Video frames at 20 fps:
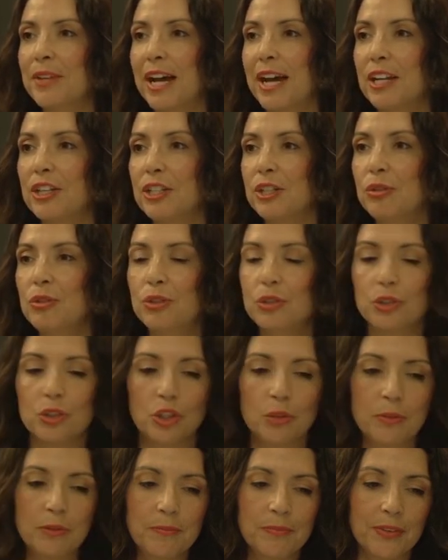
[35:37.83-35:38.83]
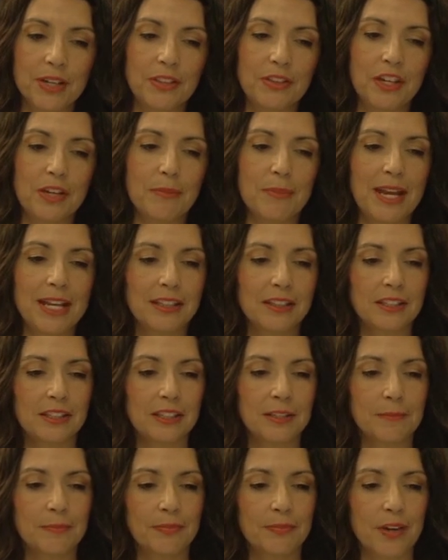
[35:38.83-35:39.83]
on YouTube and then make
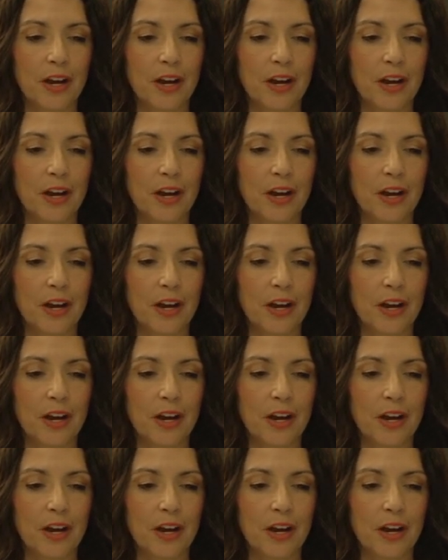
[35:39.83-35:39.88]
the